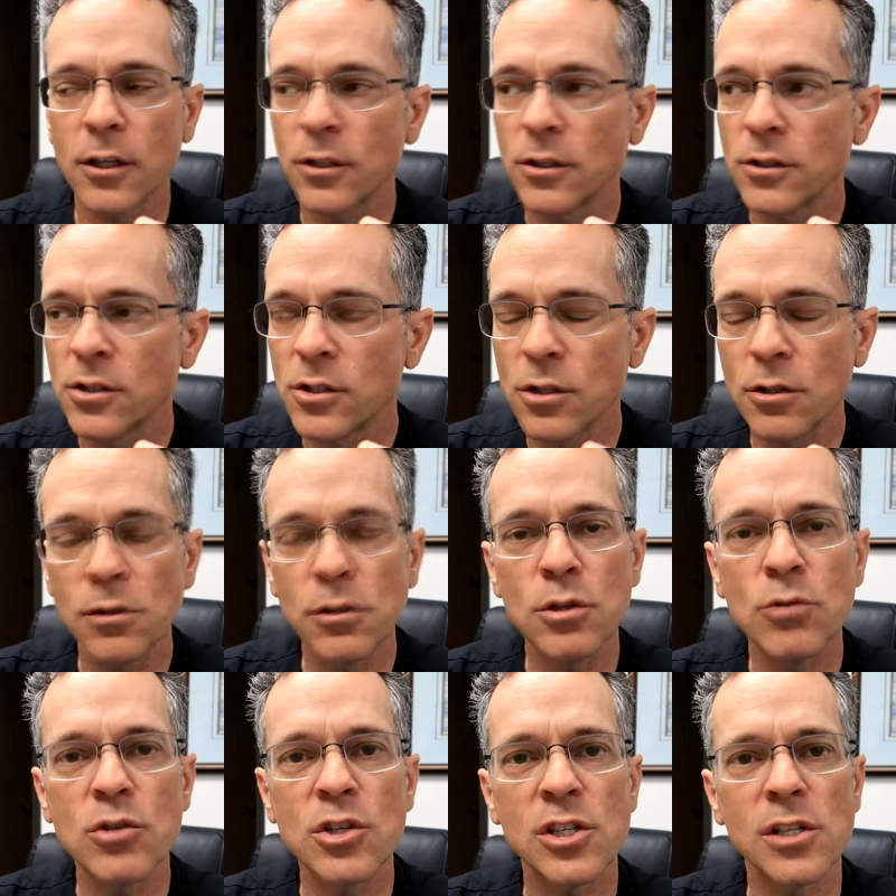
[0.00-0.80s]

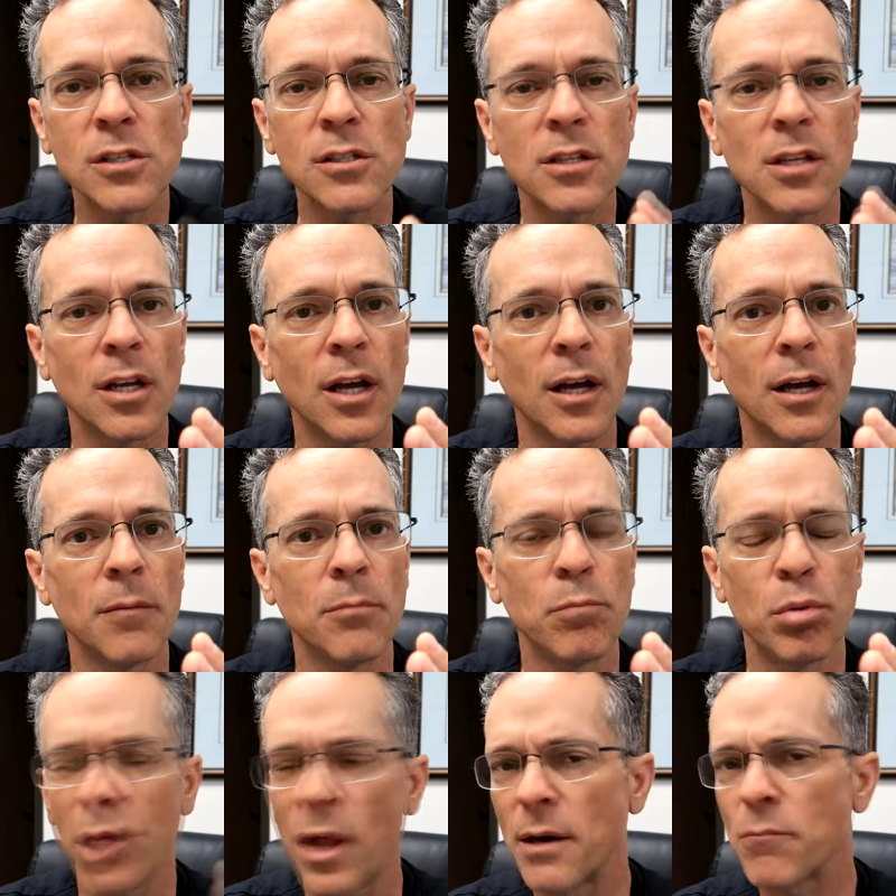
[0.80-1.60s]
solution to
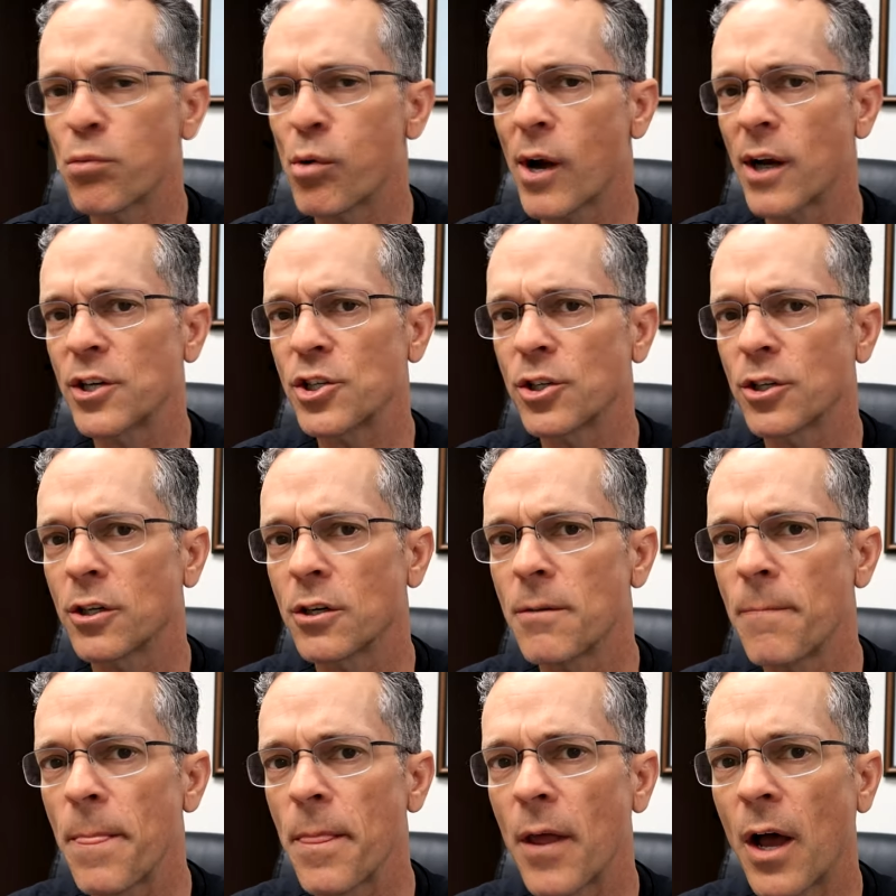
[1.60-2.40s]
blood
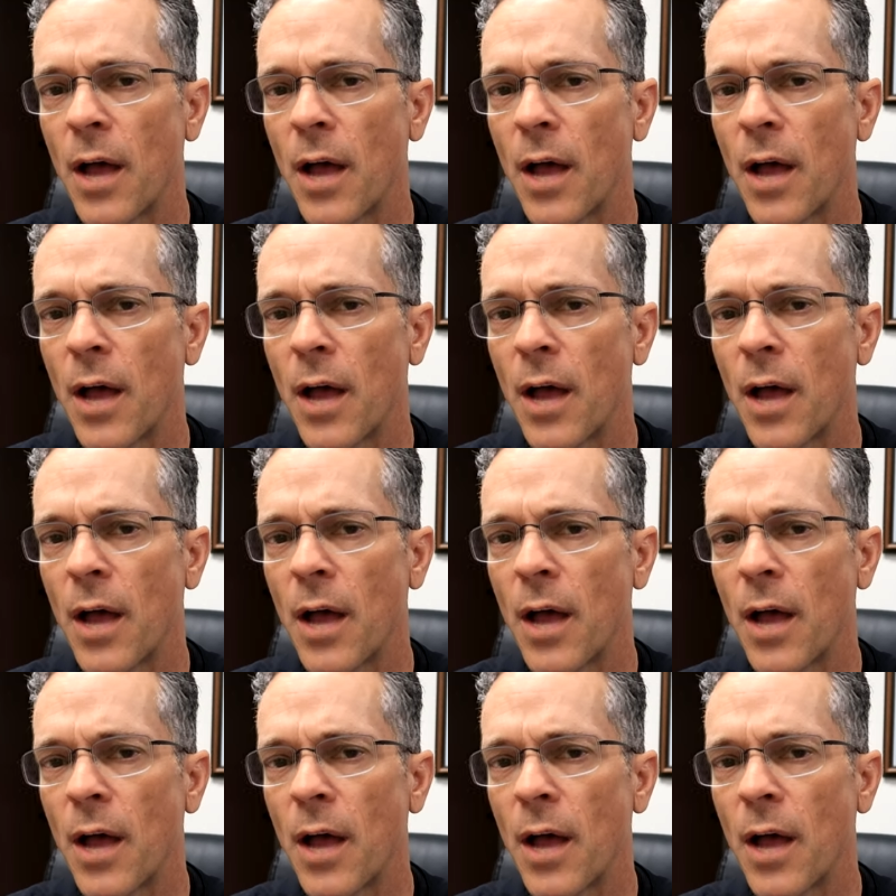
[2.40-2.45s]
pressure?